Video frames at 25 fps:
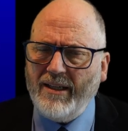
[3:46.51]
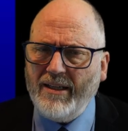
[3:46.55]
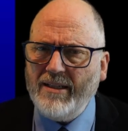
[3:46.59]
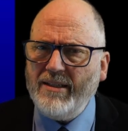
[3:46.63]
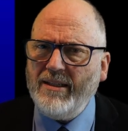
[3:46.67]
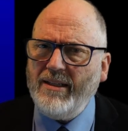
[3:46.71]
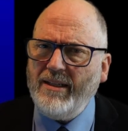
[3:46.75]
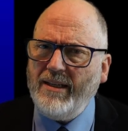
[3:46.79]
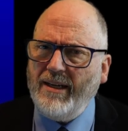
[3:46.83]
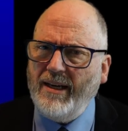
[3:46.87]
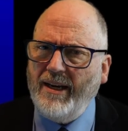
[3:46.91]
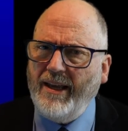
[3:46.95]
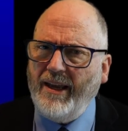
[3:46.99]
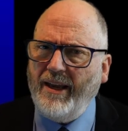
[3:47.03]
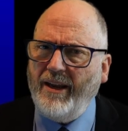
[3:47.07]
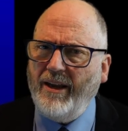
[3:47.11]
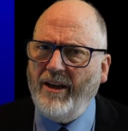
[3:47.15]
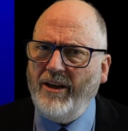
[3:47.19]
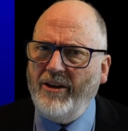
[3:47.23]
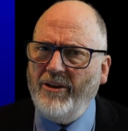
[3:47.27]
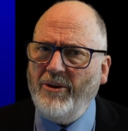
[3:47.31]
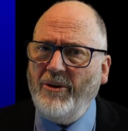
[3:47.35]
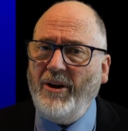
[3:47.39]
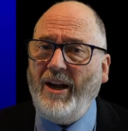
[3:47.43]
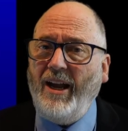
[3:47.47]
Isn't
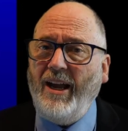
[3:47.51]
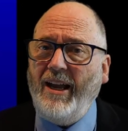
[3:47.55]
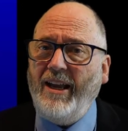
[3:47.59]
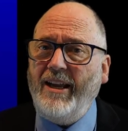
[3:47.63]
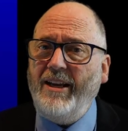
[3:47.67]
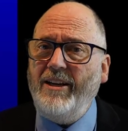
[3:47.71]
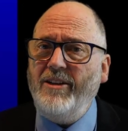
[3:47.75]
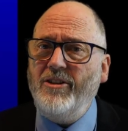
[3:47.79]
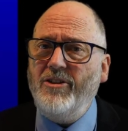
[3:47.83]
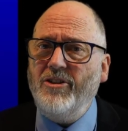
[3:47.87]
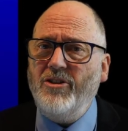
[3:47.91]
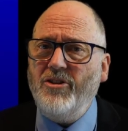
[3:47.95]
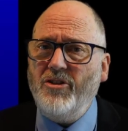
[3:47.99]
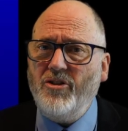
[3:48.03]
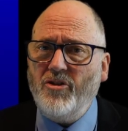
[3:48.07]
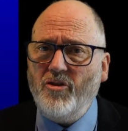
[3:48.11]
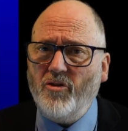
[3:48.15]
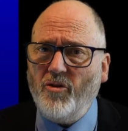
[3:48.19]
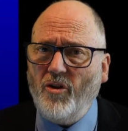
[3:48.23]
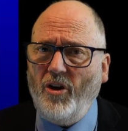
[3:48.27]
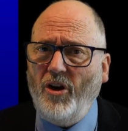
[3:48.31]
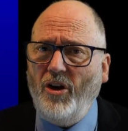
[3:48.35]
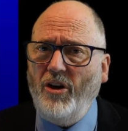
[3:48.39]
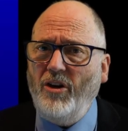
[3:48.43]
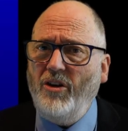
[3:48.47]
lego a
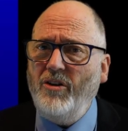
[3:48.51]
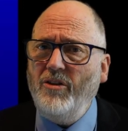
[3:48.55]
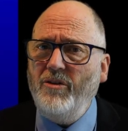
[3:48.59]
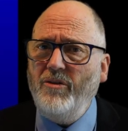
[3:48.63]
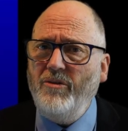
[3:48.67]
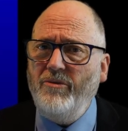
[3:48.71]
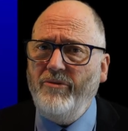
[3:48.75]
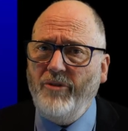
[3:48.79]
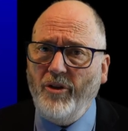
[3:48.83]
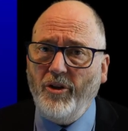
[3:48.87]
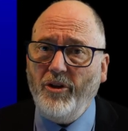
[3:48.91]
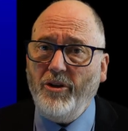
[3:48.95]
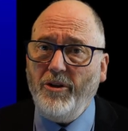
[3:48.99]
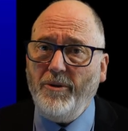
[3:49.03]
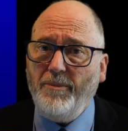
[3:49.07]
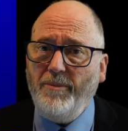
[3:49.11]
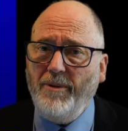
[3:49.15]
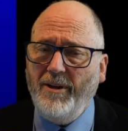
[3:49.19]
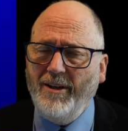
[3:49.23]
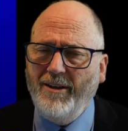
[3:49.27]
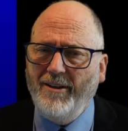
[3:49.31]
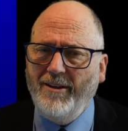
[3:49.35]
strong verb?